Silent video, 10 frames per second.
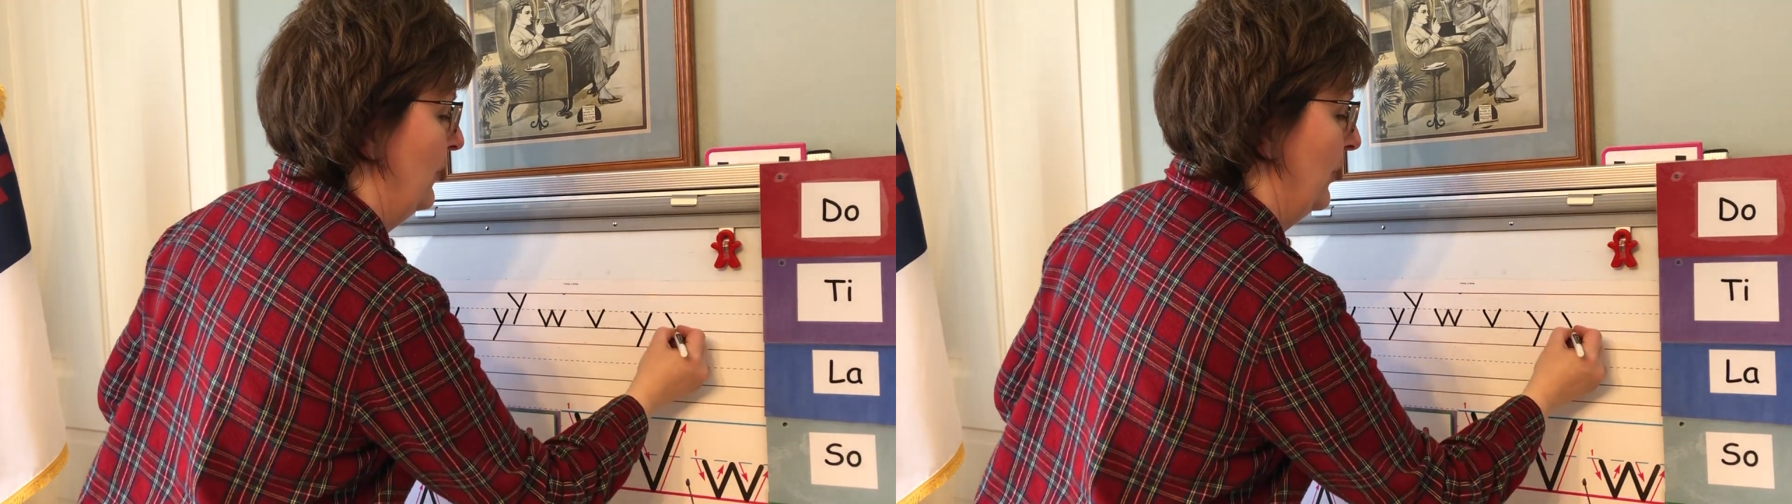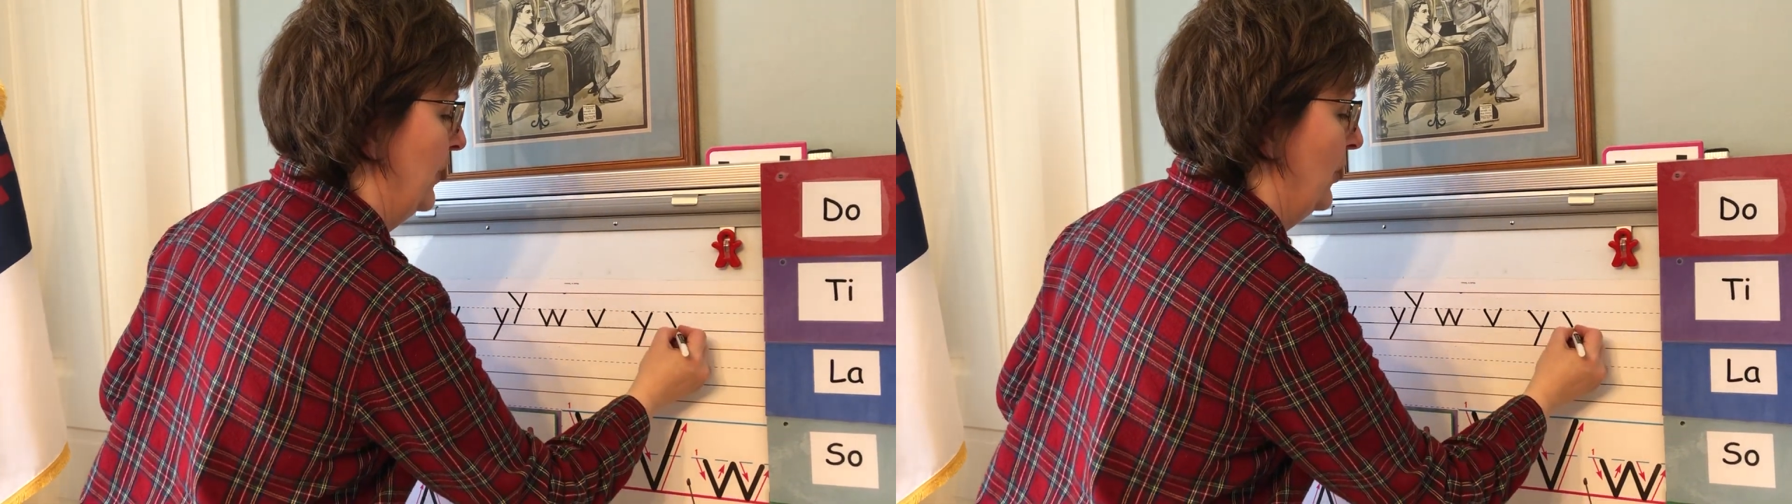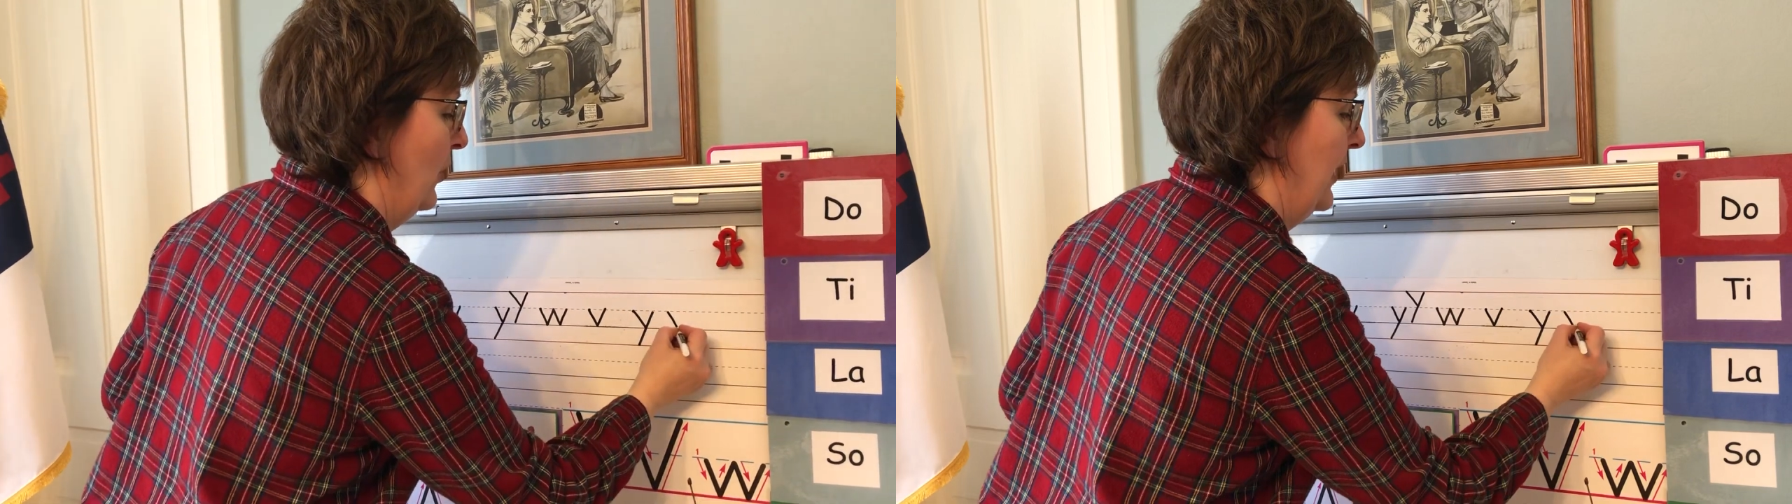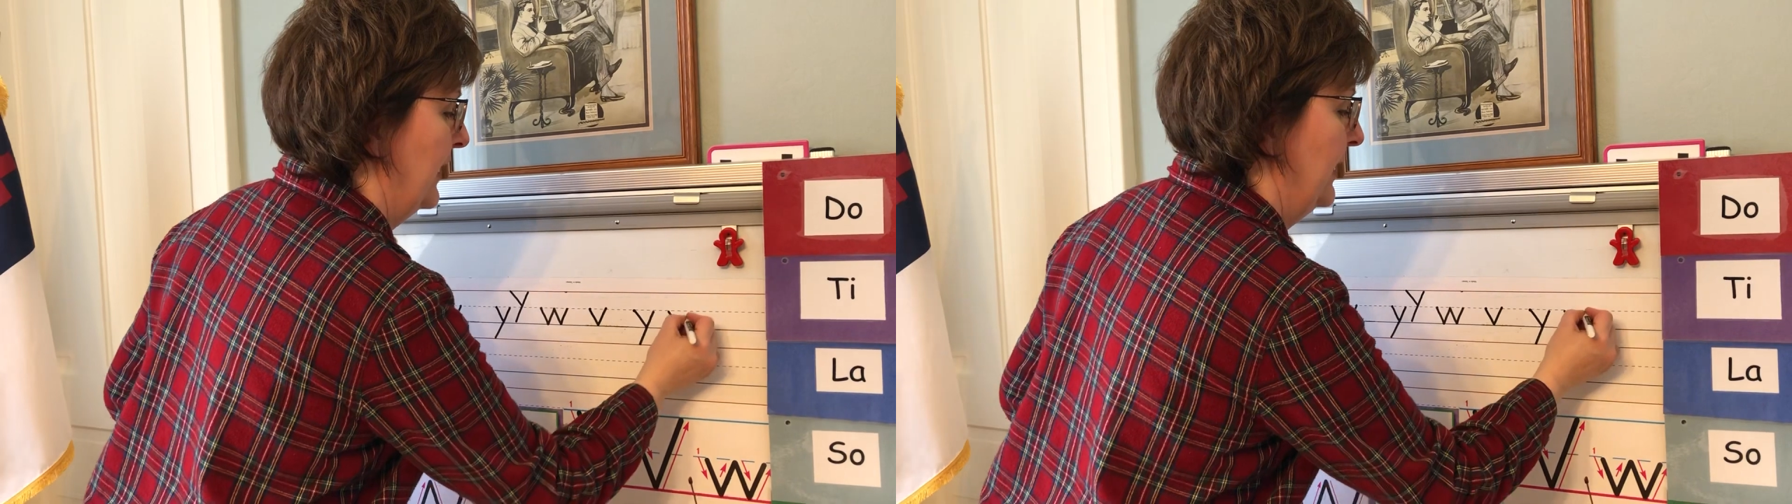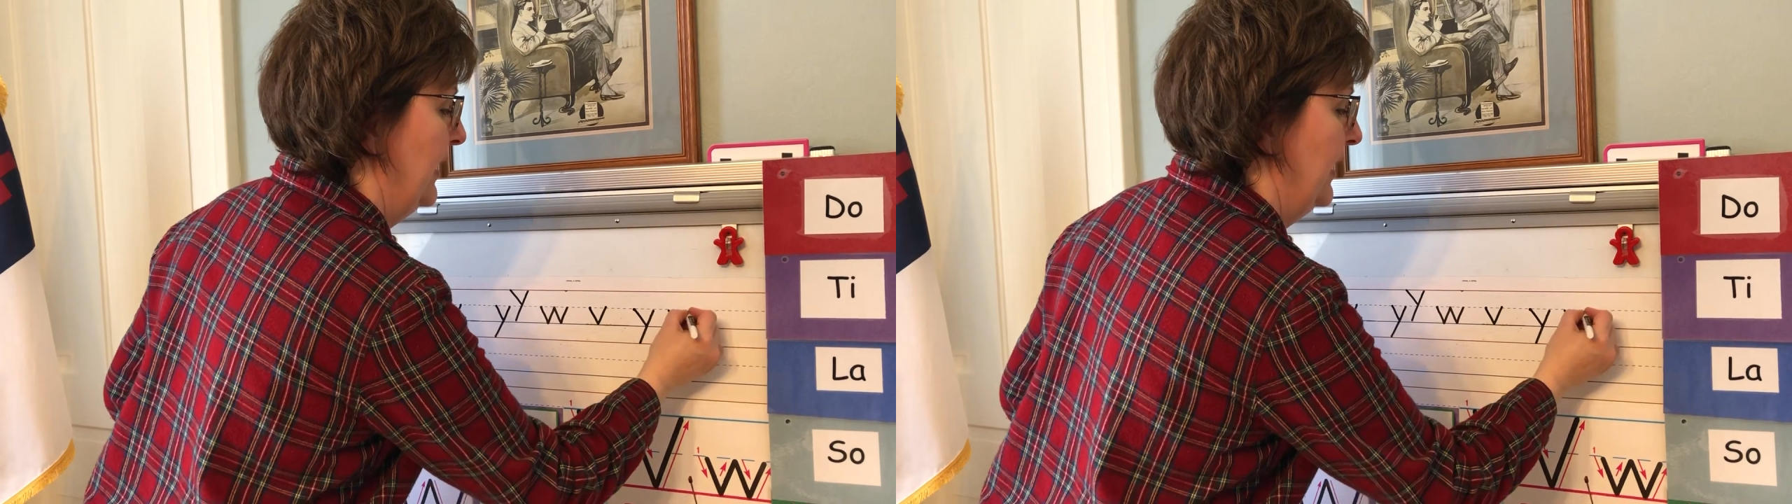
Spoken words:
where we go like